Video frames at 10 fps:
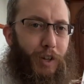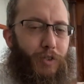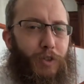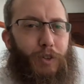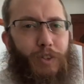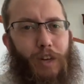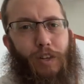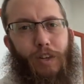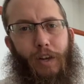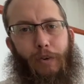That's a
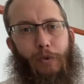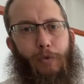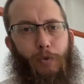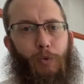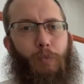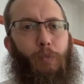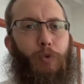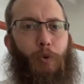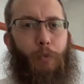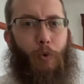dedicated room
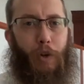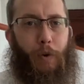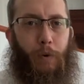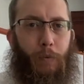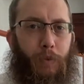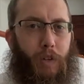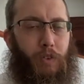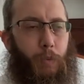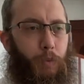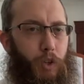to prayer. That's
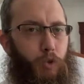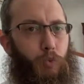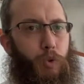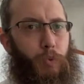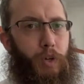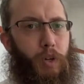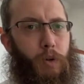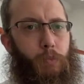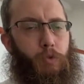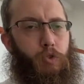the place where we
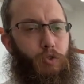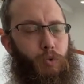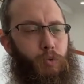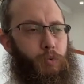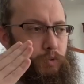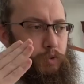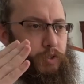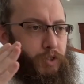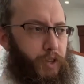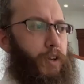come to
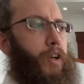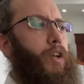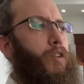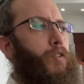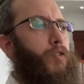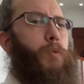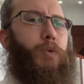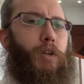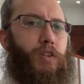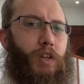disconnect from
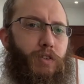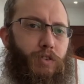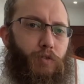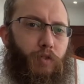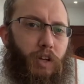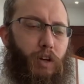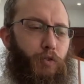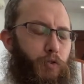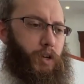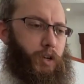the intensive
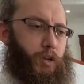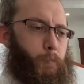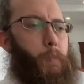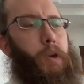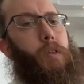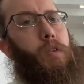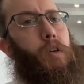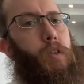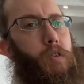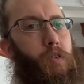life and
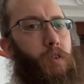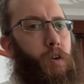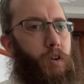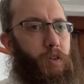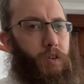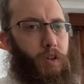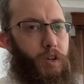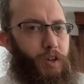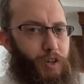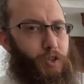meditate on the
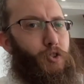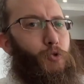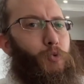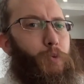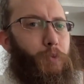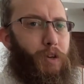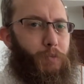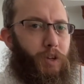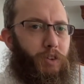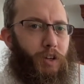connection we may
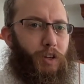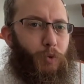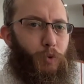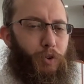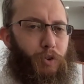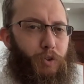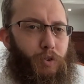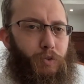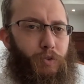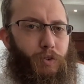maintain with
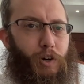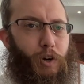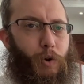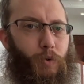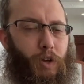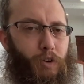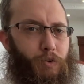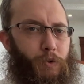our Creator.